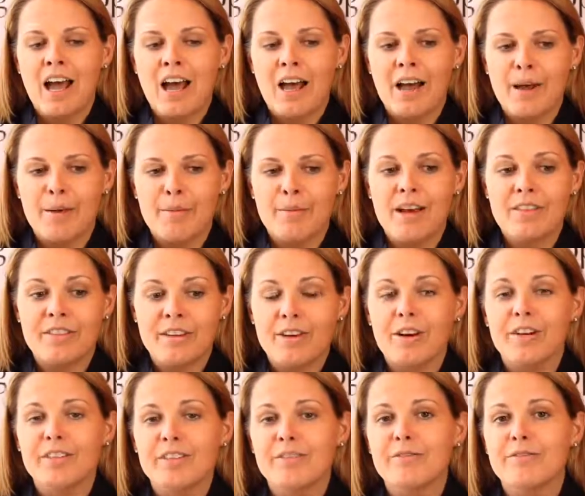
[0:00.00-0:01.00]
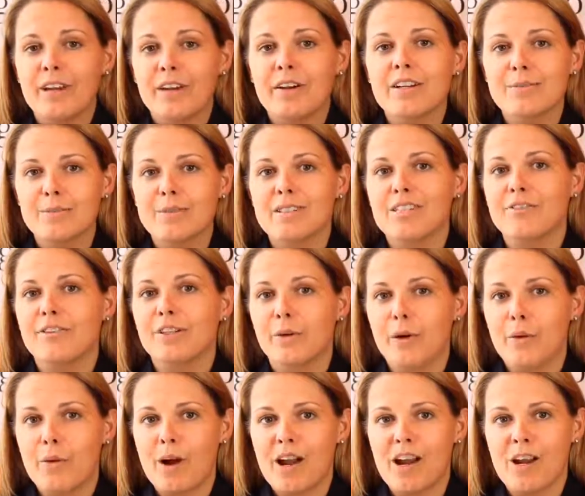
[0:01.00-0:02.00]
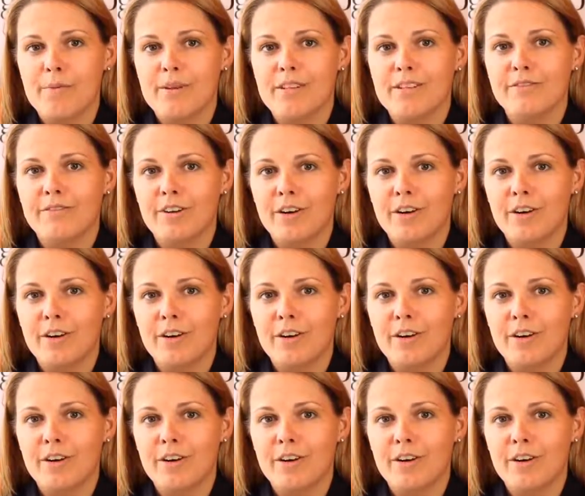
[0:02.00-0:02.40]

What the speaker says: there are some very specific requirements